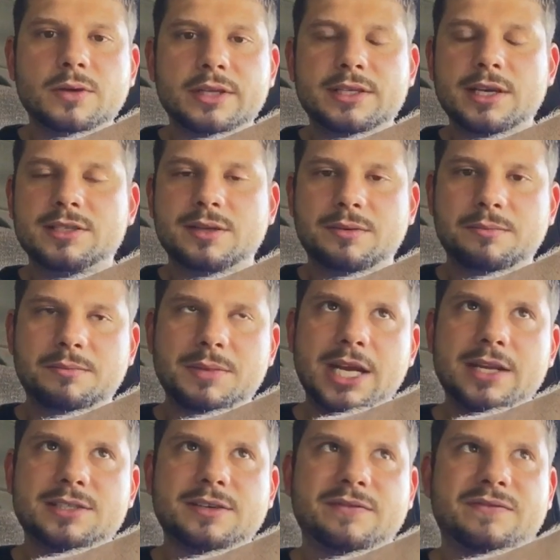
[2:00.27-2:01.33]
It doesn't
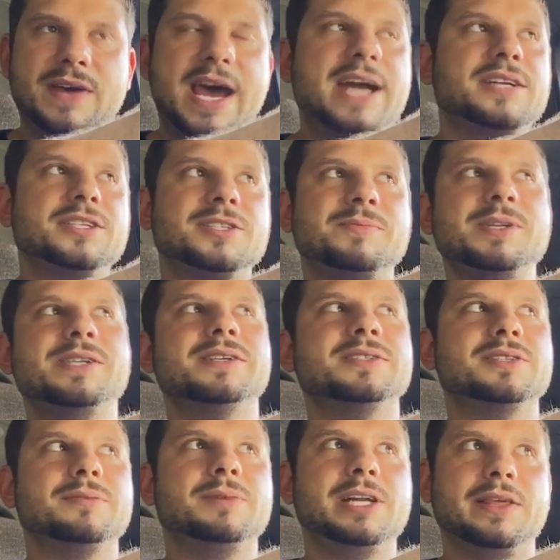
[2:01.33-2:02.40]
mean it's a fact just because
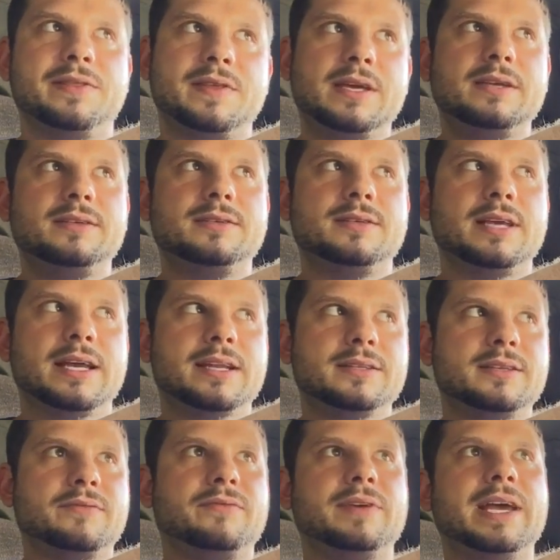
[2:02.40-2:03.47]
somebody thinks that
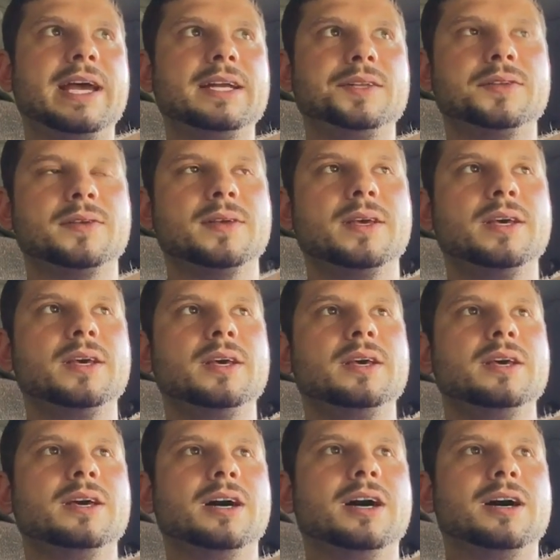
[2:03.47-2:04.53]
it's a fact.
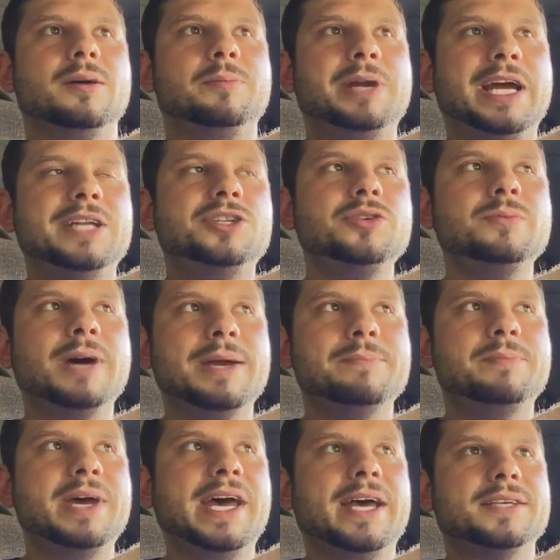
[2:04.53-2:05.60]
But I do my
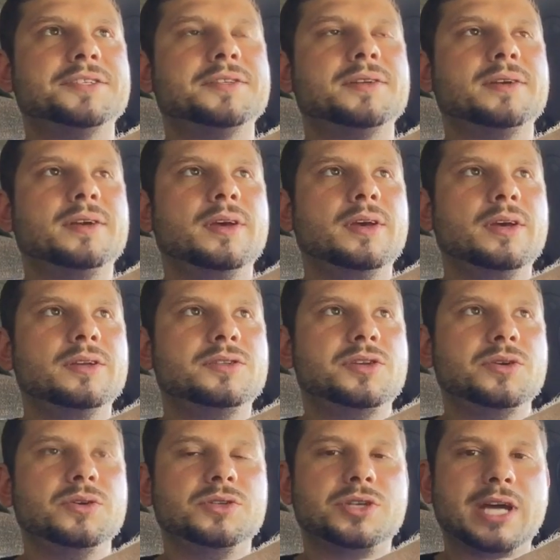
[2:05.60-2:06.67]
best
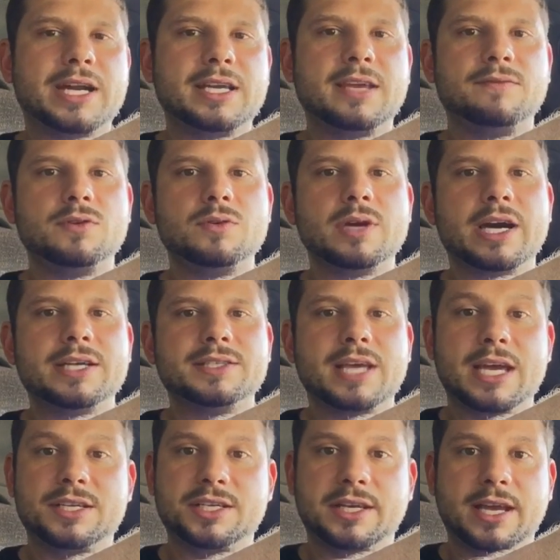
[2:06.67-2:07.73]
to try to give you guys
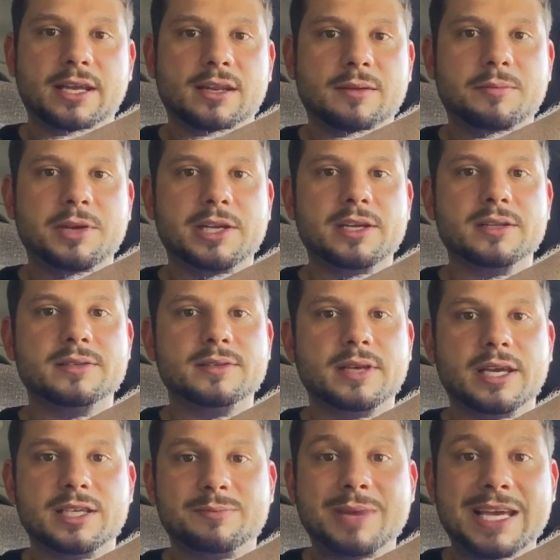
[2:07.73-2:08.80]
educated opinions
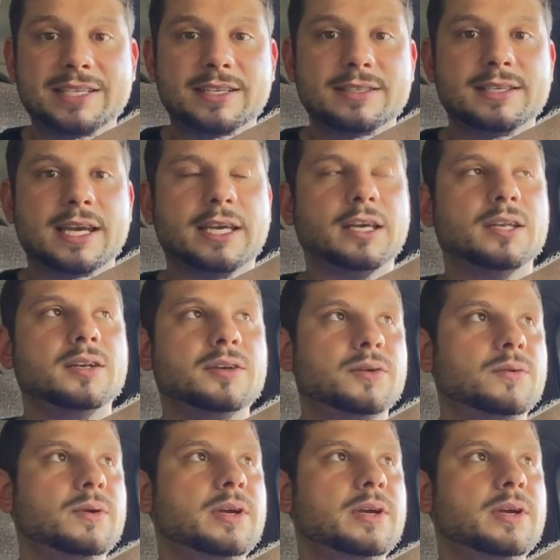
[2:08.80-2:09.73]
as best as I can do.